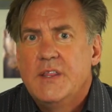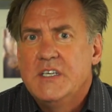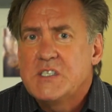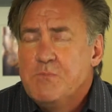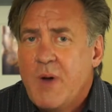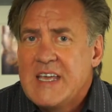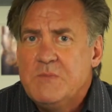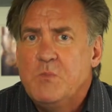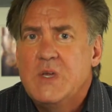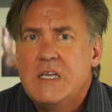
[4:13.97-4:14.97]
This
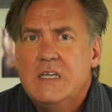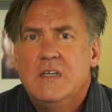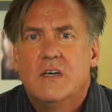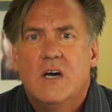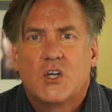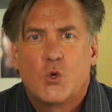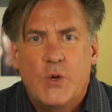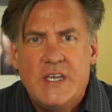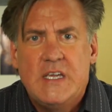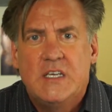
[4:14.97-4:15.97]
might mean
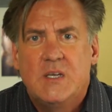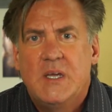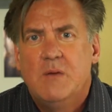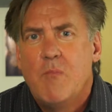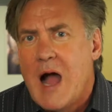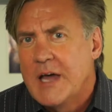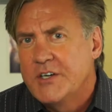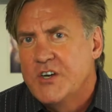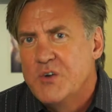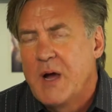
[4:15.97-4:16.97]
agreeing to being
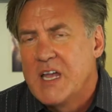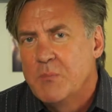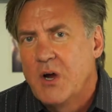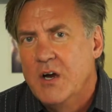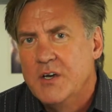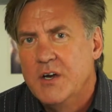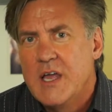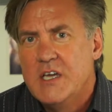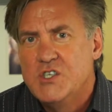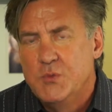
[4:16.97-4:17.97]
monitored by your
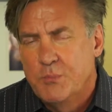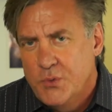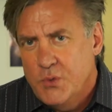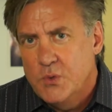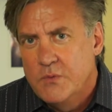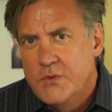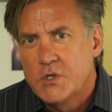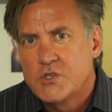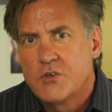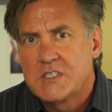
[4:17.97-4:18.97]
partner as you prove
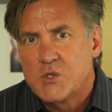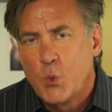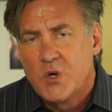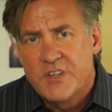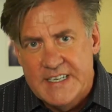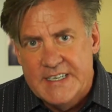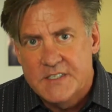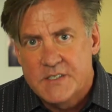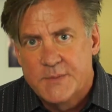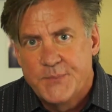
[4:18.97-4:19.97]
your
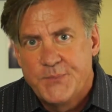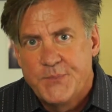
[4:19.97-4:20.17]
trustworthiness.